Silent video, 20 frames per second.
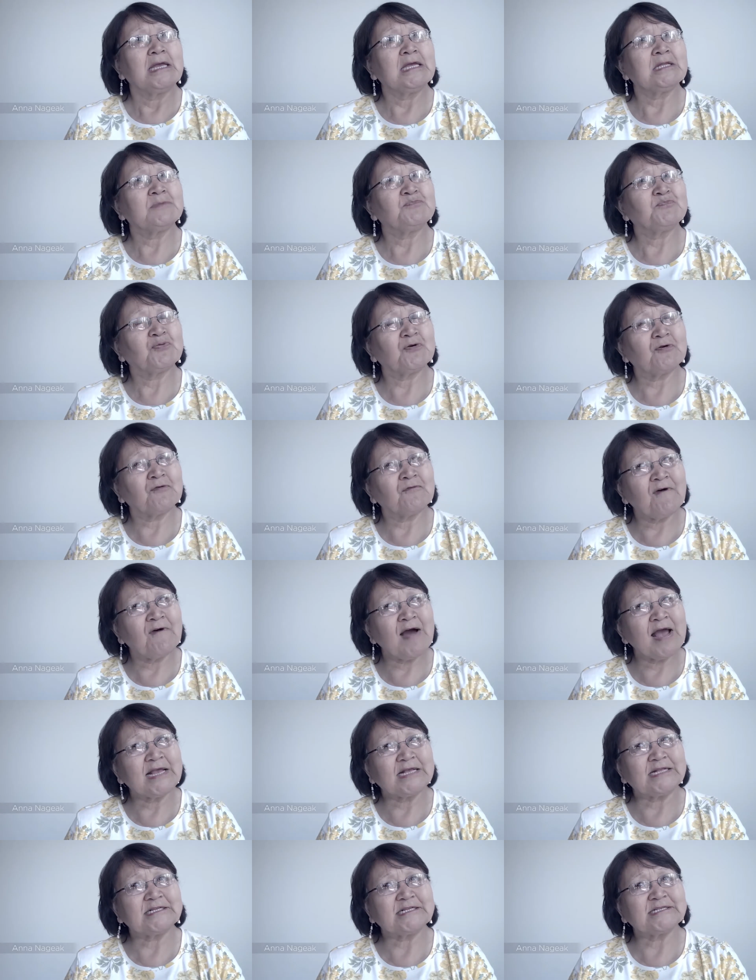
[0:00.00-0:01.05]
It
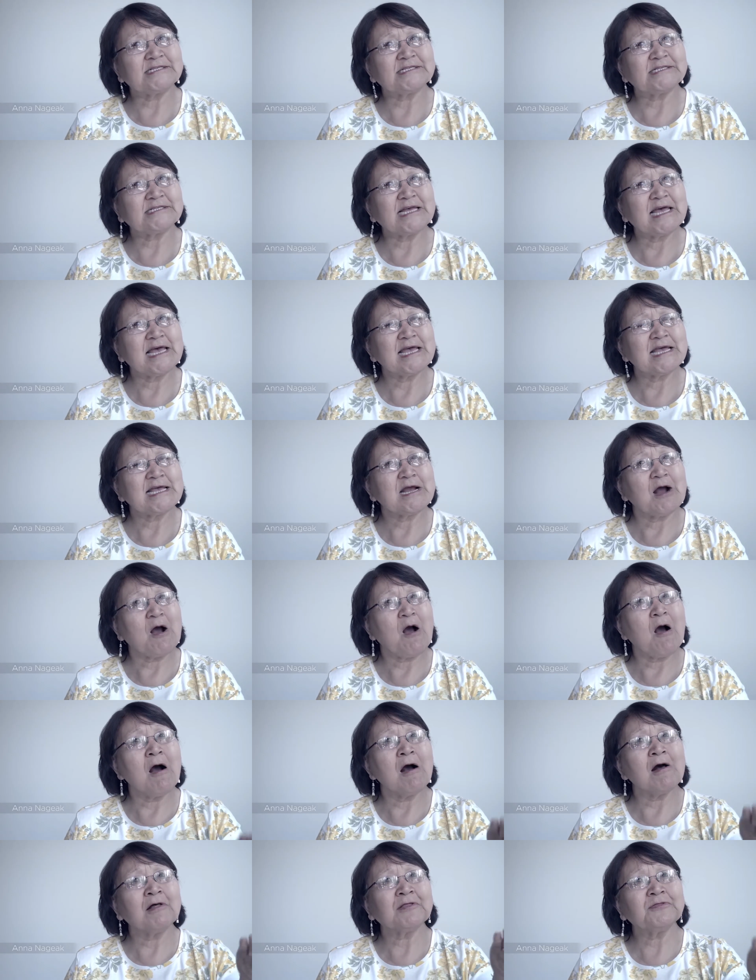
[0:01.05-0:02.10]
provides
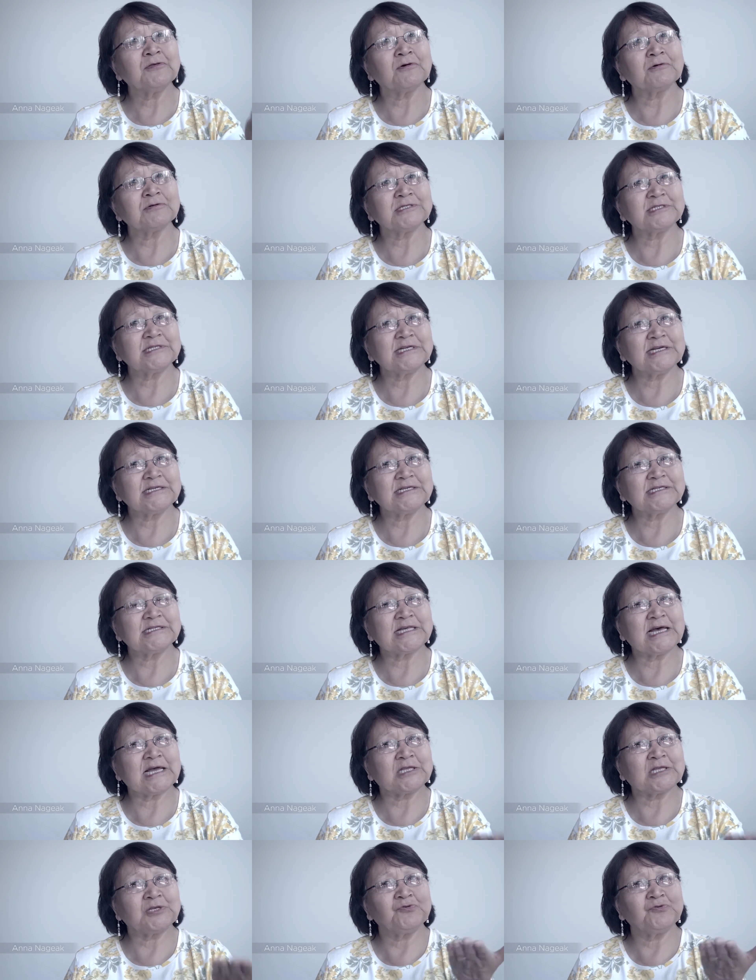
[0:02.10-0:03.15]
all those things
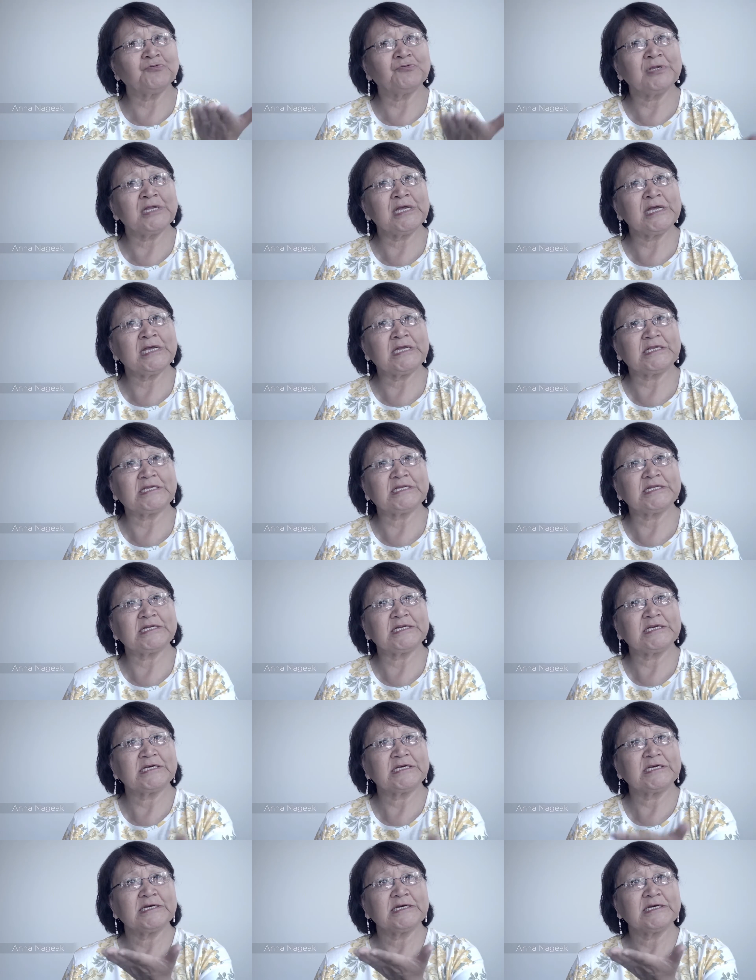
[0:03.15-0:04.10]
that you need